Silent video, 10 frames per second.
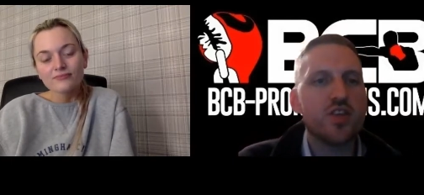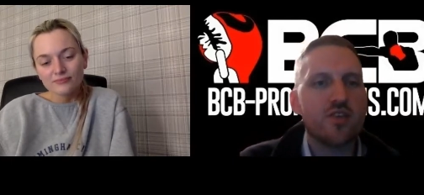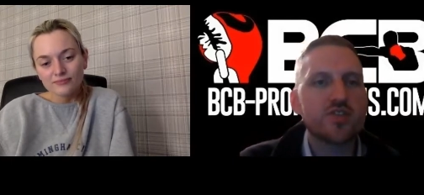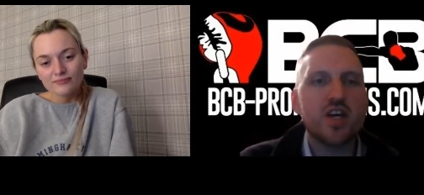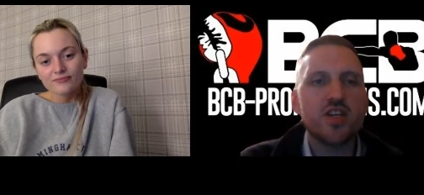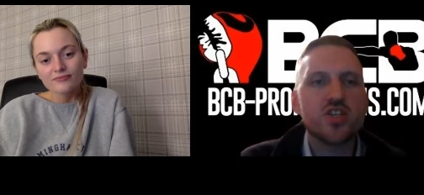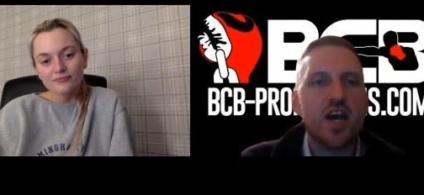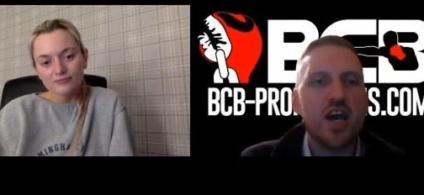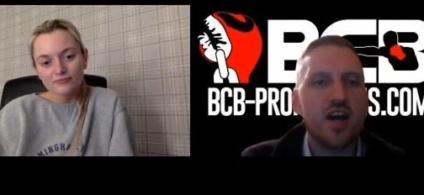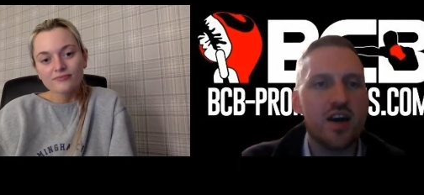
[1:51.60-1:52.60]
Speaker 1: that obviously they
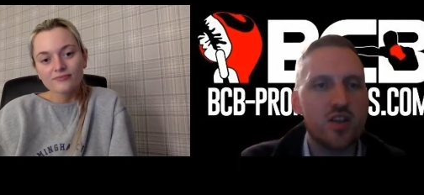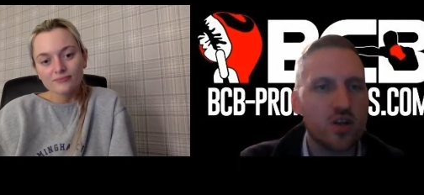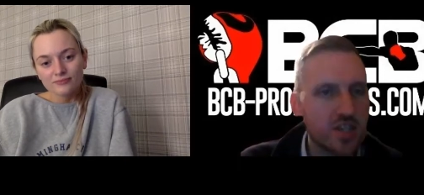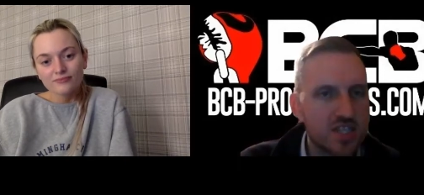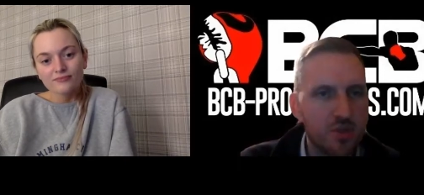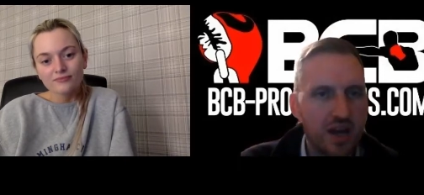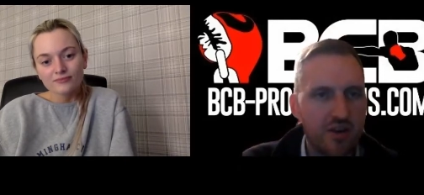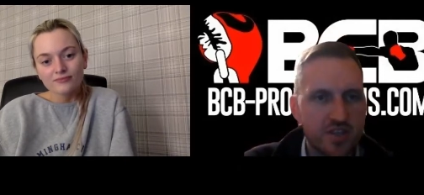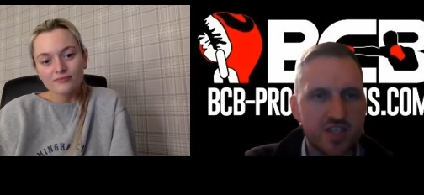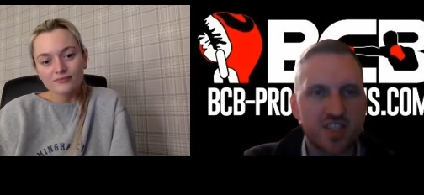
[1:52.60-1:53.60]
share a lot of
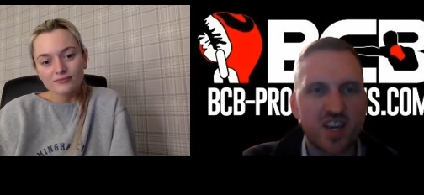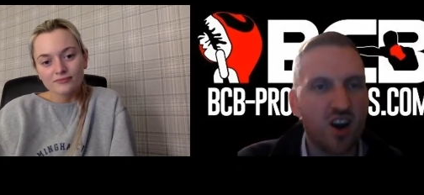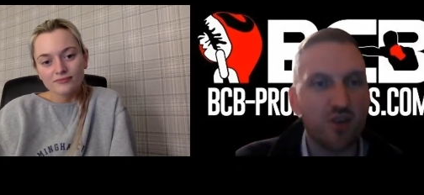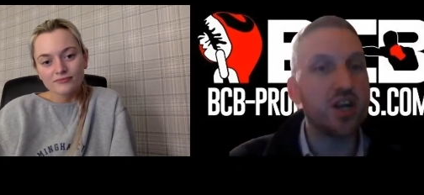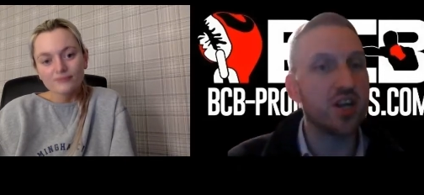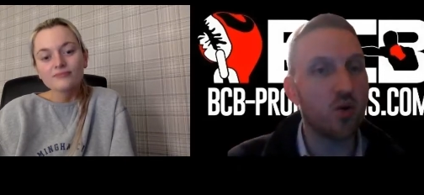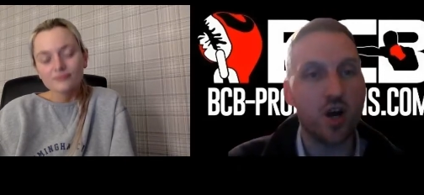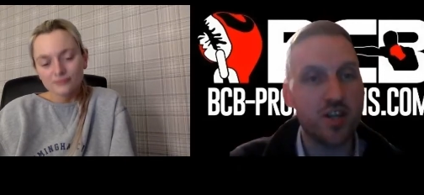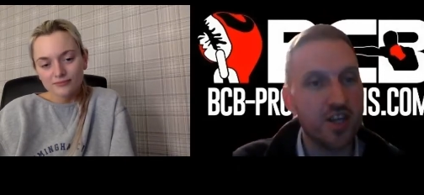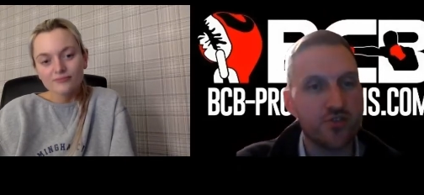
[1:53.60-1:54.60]
similarities. They are really
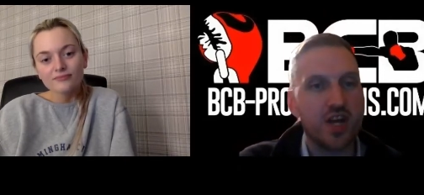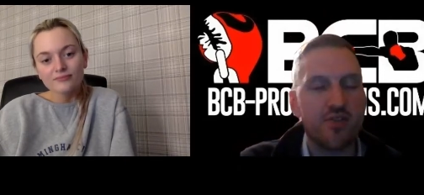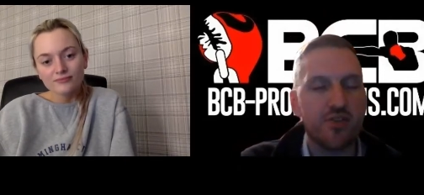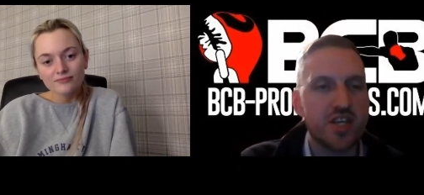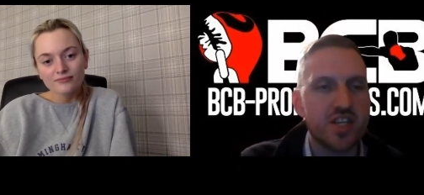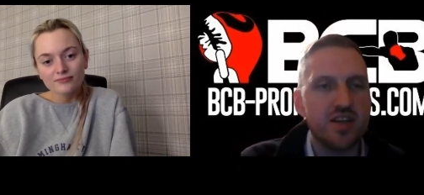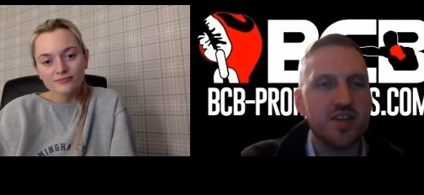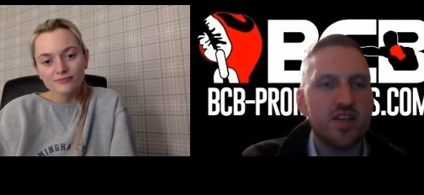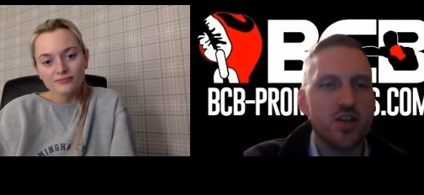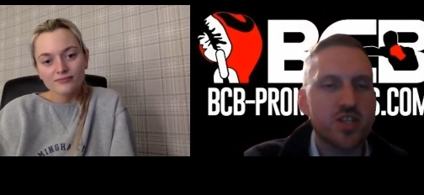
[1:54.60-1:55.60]
quite different having
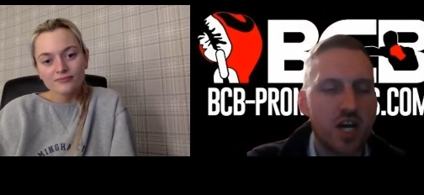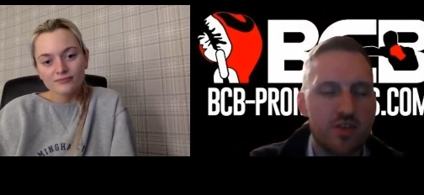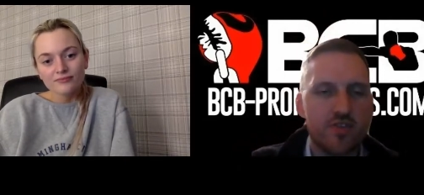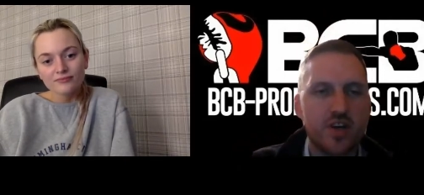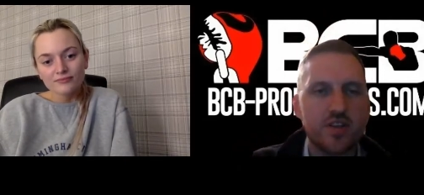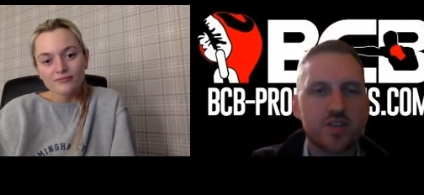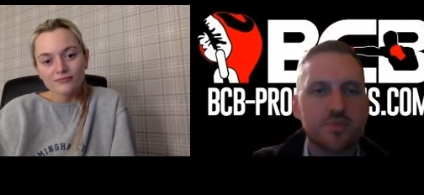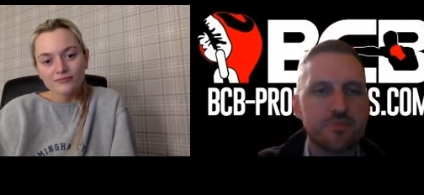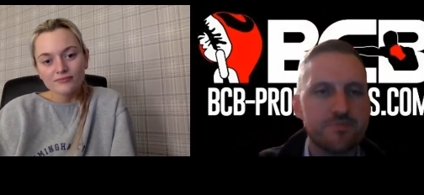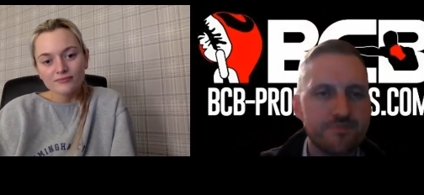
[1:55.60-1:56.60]
attended those kind of
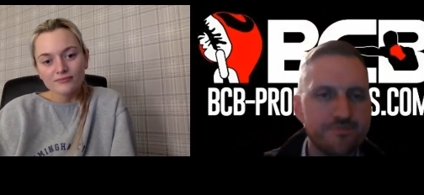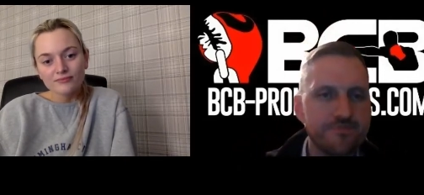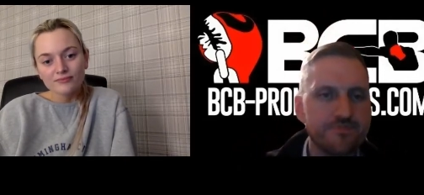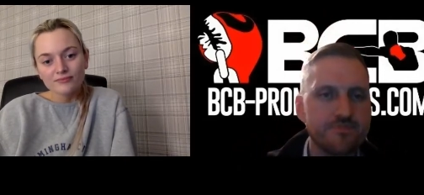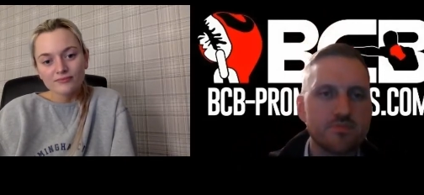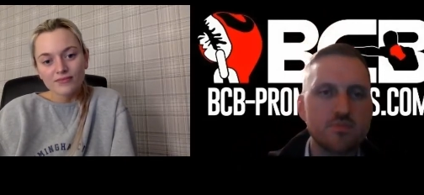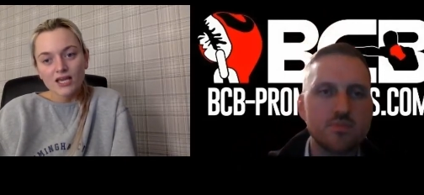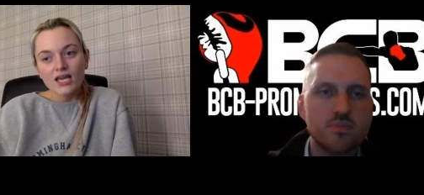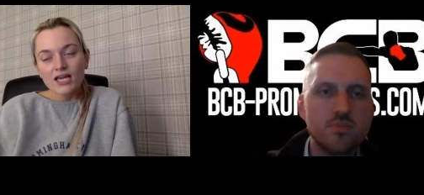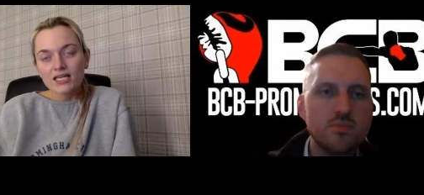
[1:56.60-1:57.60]
events.
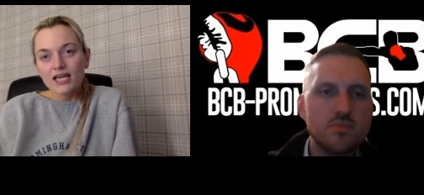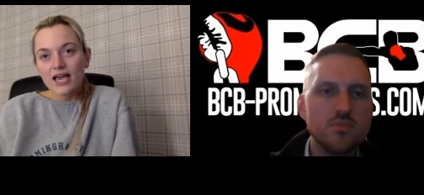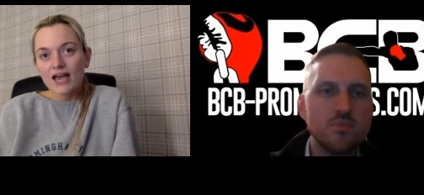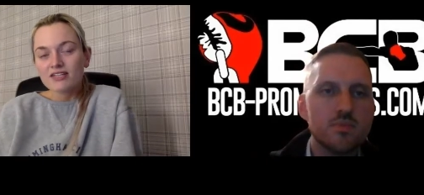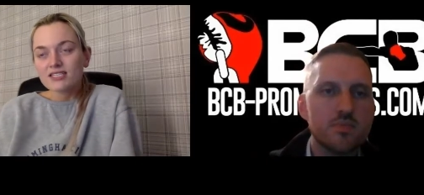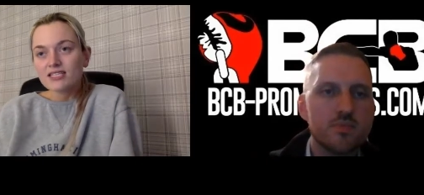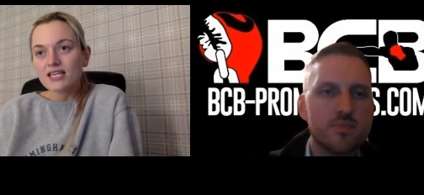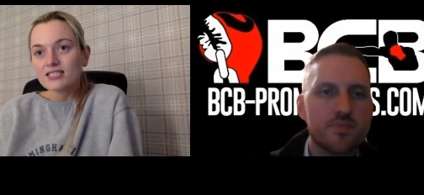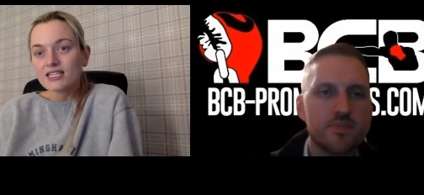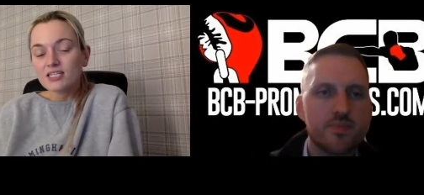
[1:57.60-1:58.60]
Speaker 2: Yeah, it's it's
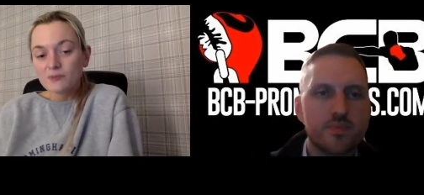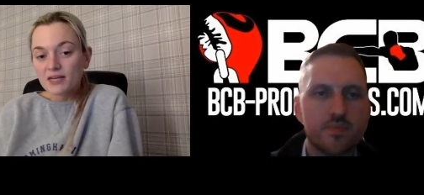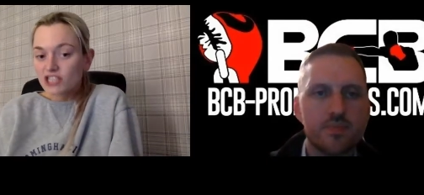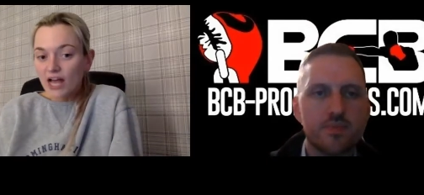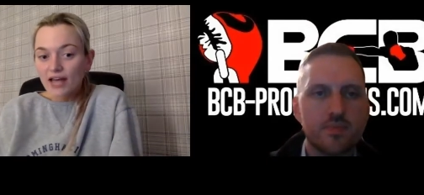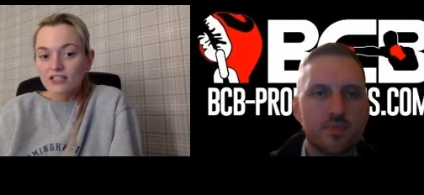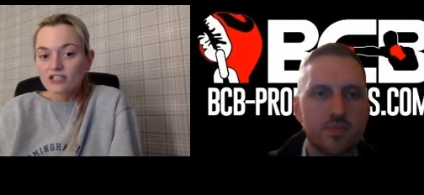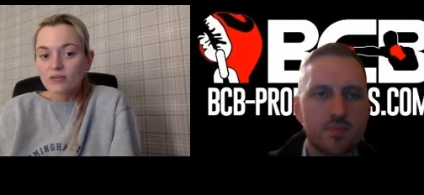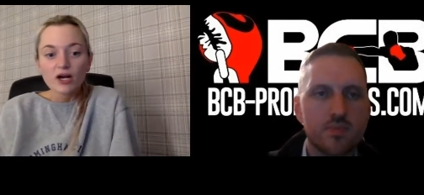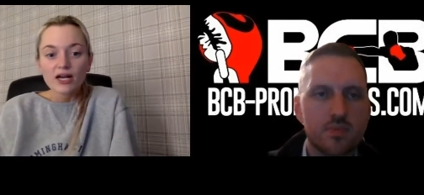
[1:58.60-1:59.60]
it's been a challenge. I'm
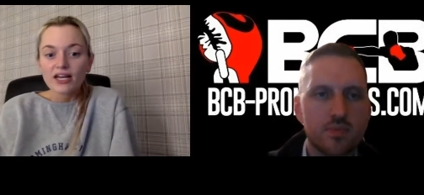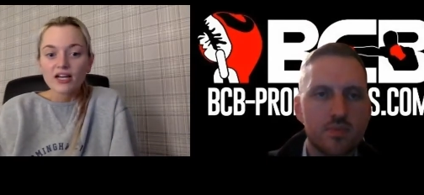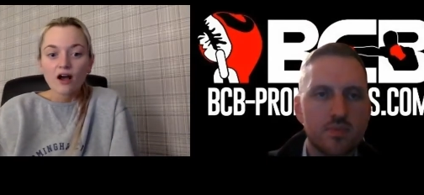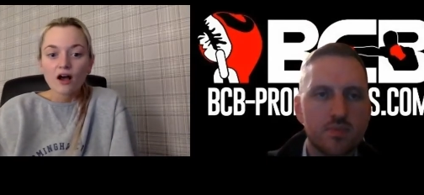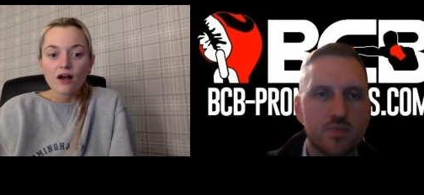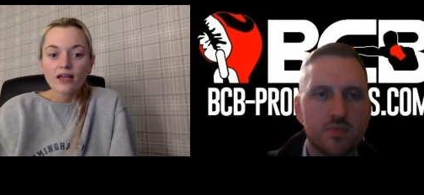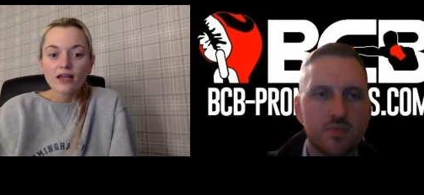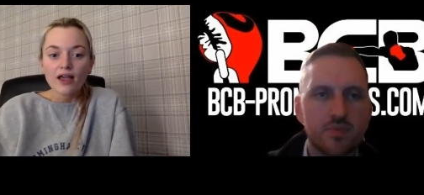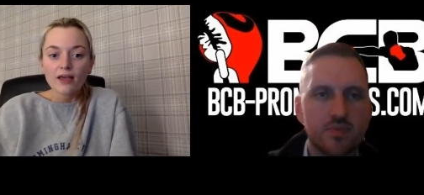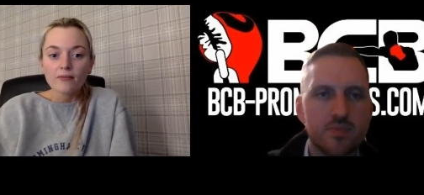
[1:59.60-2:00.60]
not going to lie.
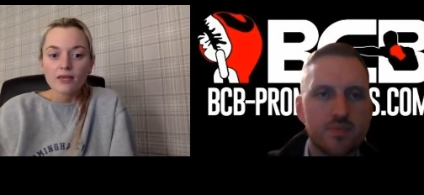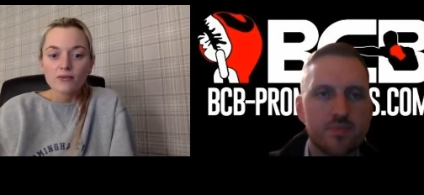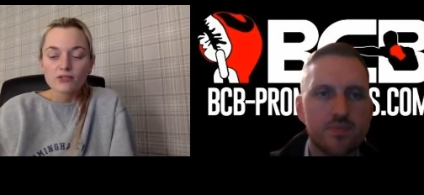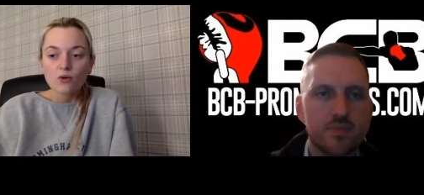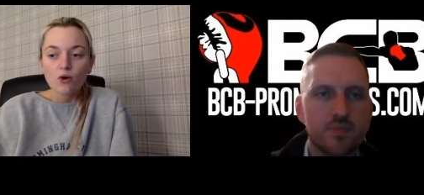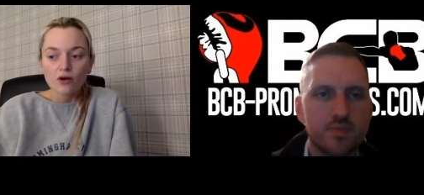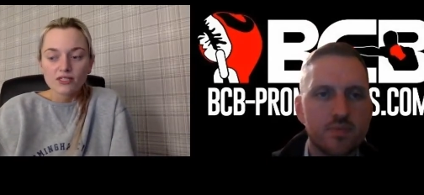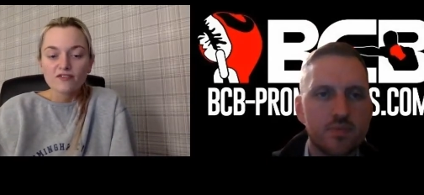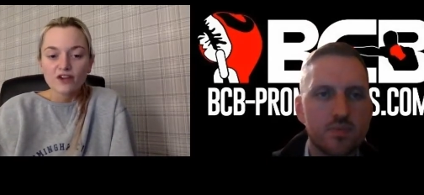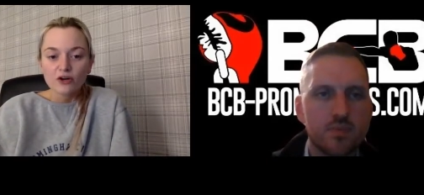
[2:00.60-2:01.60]
Um, it was quite
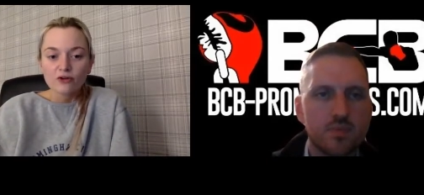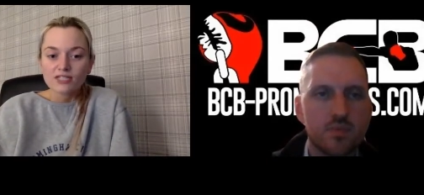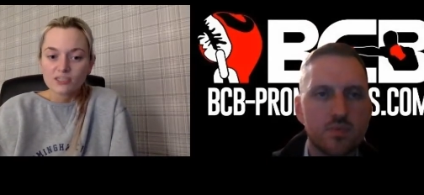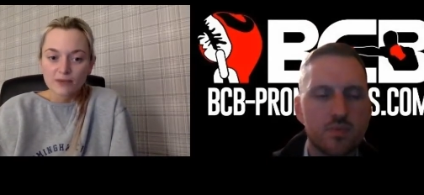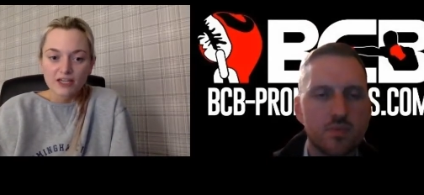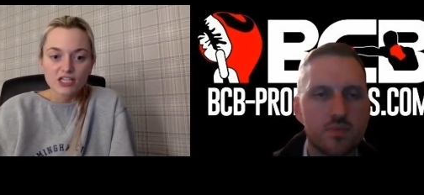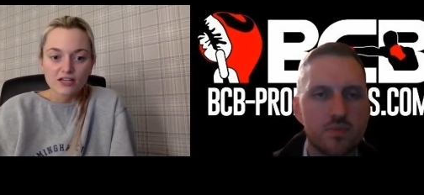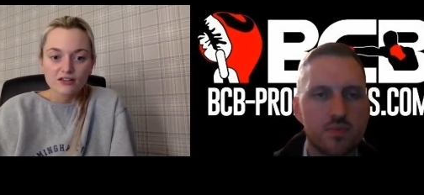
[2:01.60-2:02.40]
difficult, especially at the